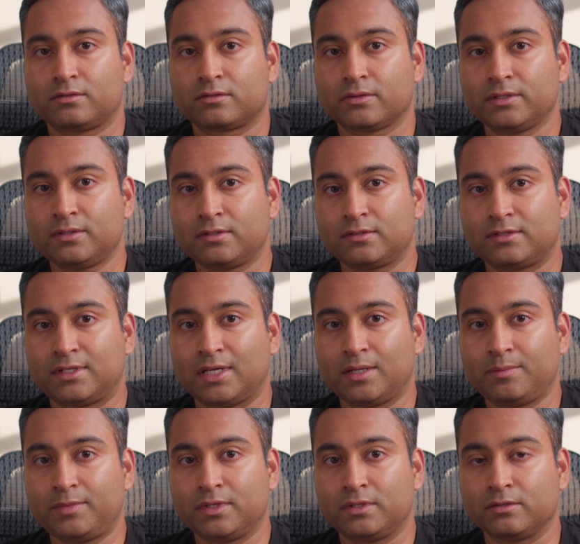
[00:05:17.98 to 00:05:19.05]
During this
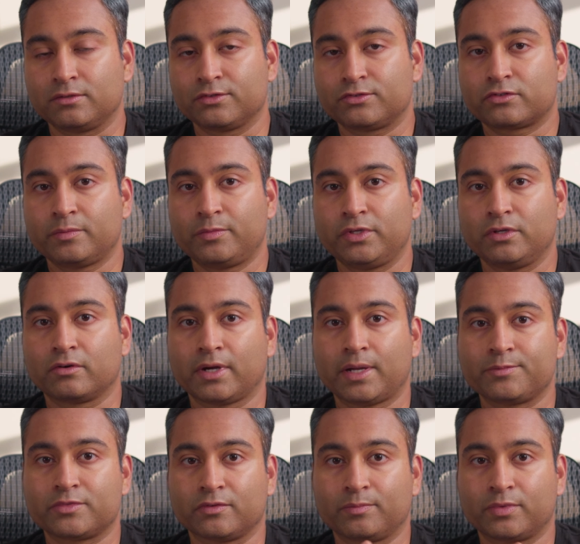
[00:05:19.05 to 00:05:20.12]
step, you'll distribute your
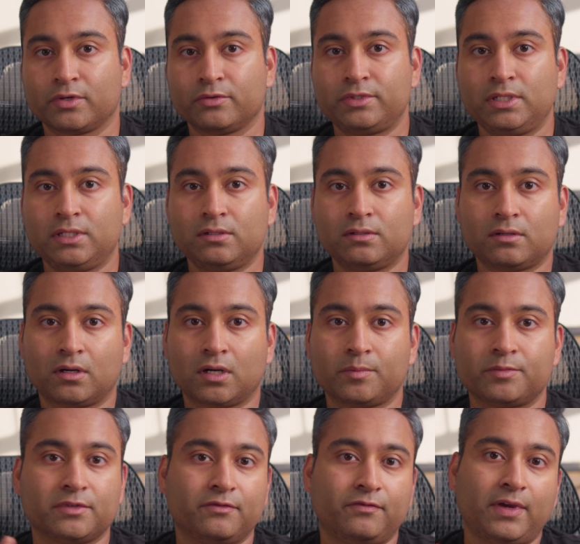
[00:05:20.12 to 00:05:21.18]
grams of protein,
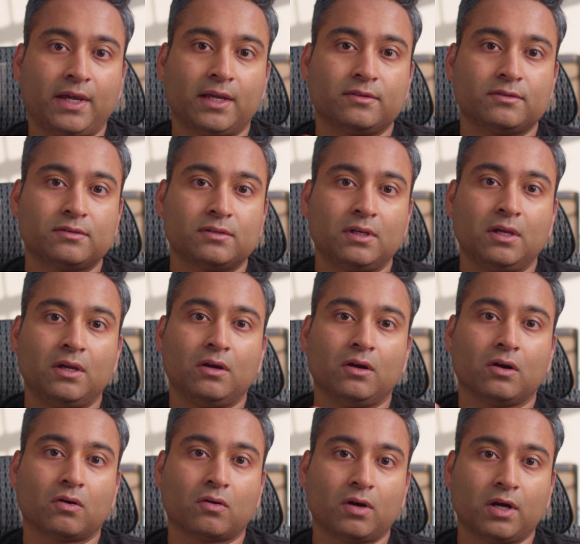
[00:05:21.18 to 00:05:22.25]
carbs, and fats
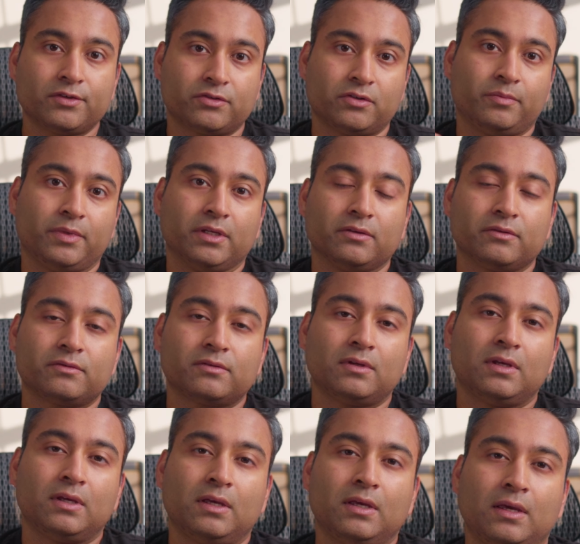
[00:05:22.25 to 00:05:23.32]
across your meals.
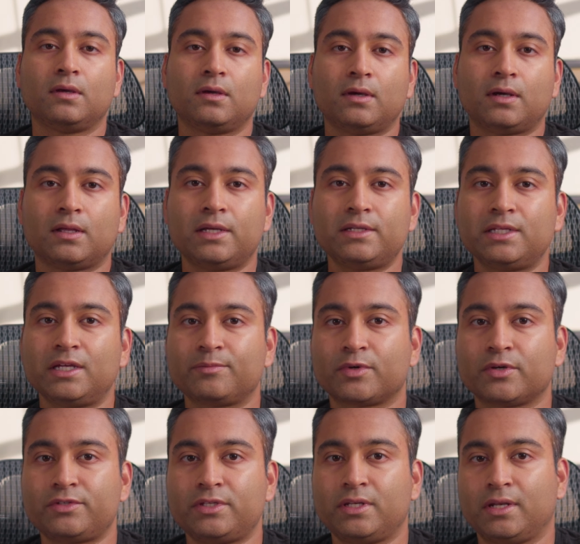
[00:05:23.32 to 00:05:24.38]
I like to have
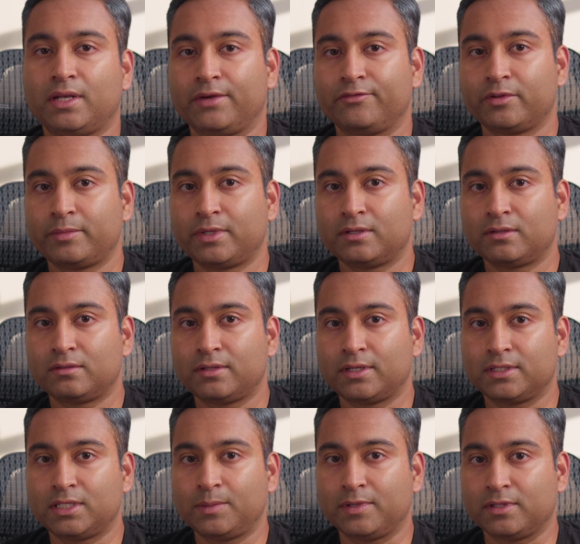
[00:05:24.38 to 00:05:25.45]
protein at every meal
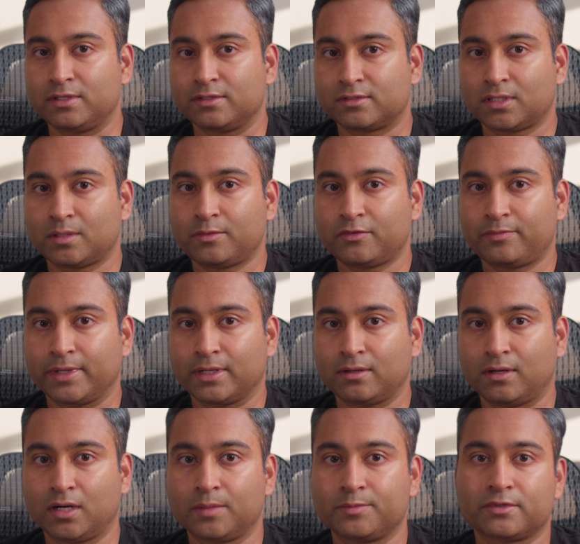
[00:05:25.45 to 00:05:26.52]
and keep at least some of my
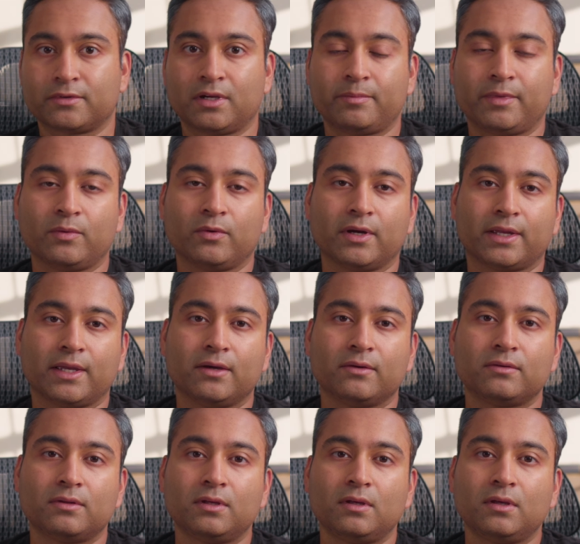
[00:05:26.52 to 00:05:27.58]
carbs around my
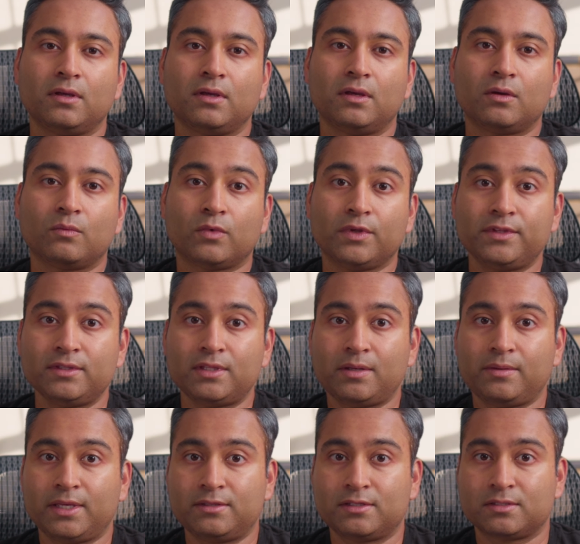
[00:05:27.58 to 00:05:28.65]
workout. One thing that
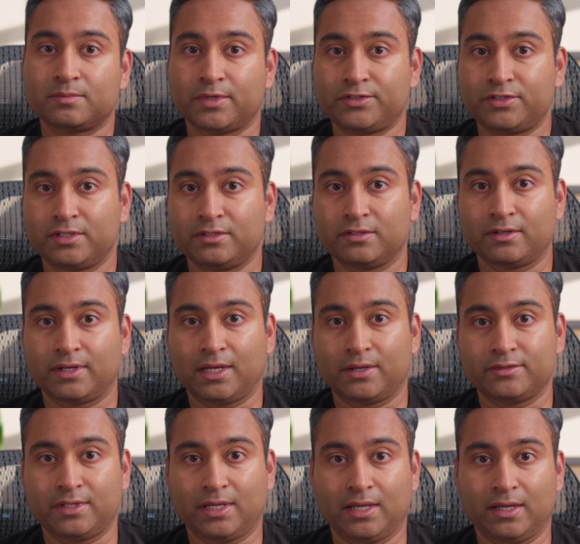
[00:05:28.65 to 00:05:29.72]
makes this much easier now
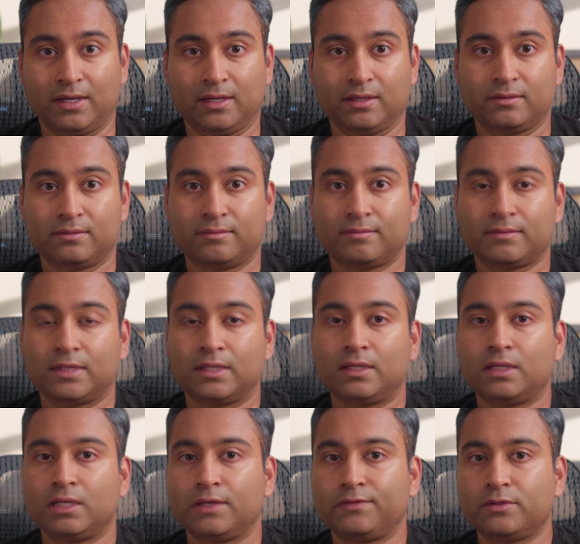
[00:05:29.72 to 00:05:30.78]
is AI.
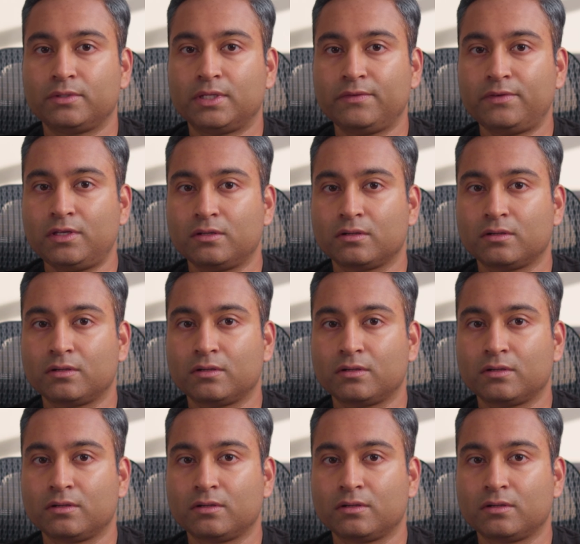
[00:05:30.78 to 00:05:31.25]
If you give it